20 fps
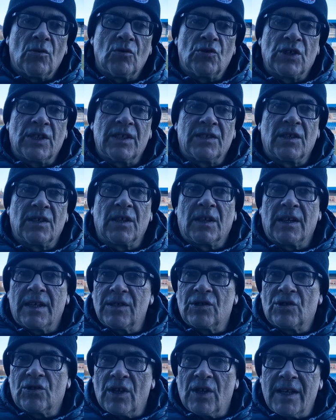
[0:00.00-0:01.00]
producing a
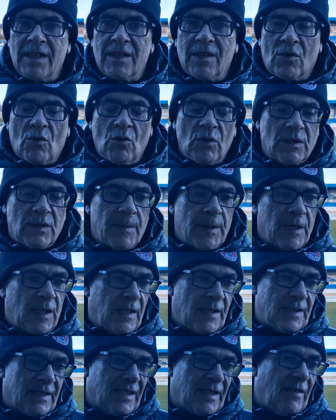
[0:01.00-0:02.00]
great strike, a goalie's made a
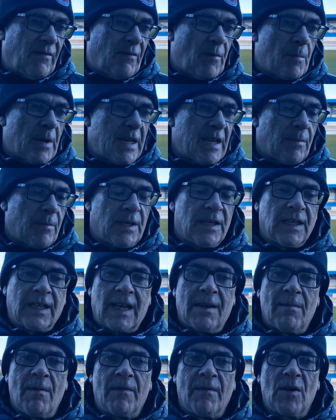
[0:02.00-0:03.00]
great save, we might have made a
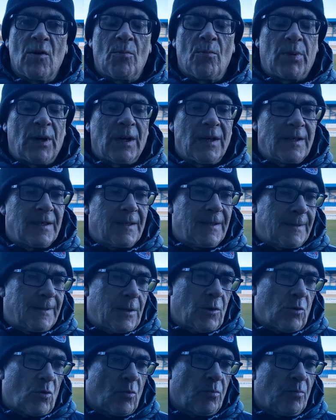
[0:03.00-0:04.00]
game of it, but,
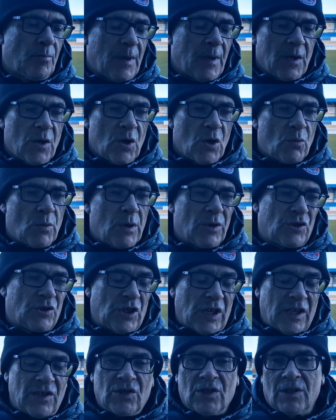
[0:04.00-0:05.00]
you know, we're
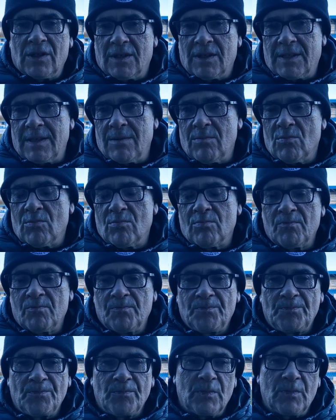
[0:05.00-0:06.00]
changing the team,
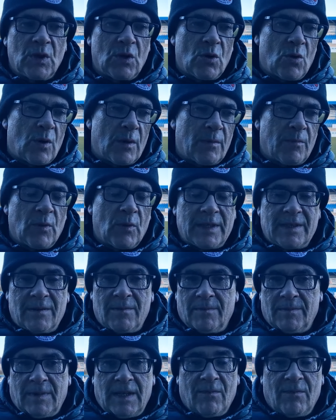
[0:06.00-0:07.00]
you know,
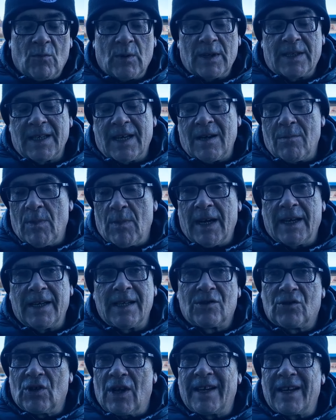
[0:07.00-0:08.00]
even with 10 men,
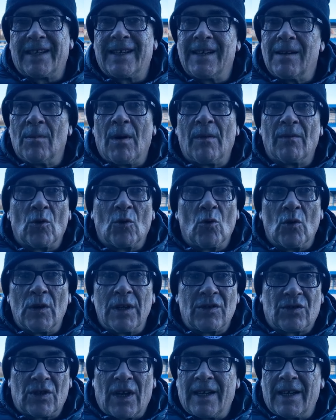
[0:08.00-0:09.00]
to try and keep up
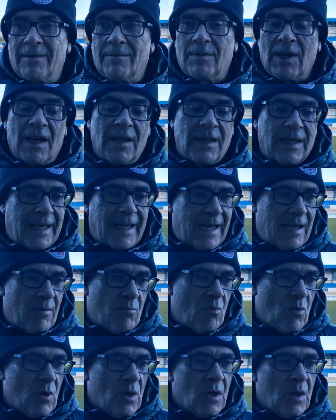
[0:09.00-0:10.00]
going, to try and get in the game.
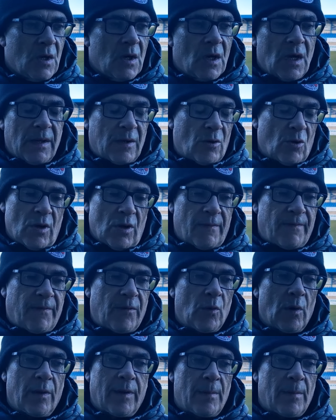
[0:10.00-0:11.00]
And they got their
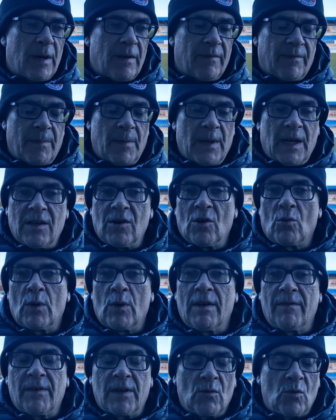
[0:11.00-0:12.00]
fourth a minute from the end or
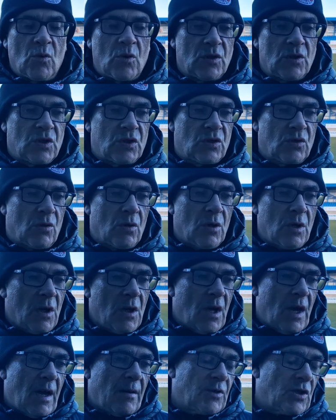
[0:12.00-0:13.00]
whatever it was. So
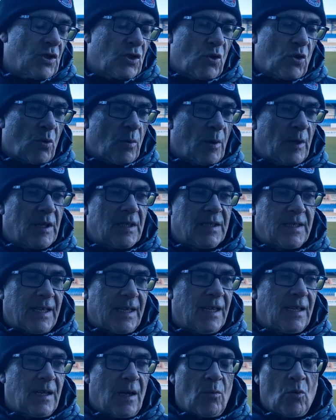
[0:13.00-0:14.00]
it was a sore one to
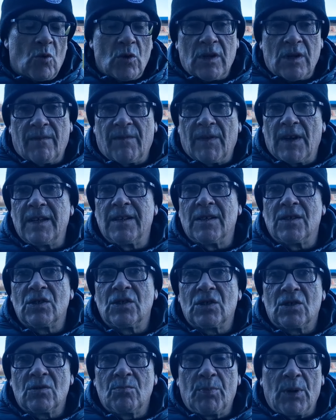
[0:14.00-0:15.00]
take. It won't define
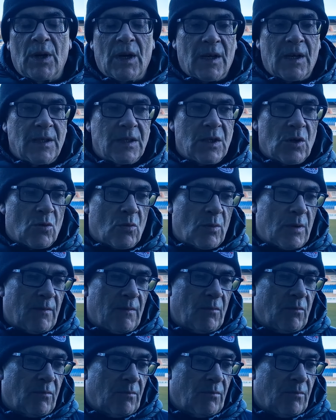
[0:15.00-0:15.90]
us, but, you know, we,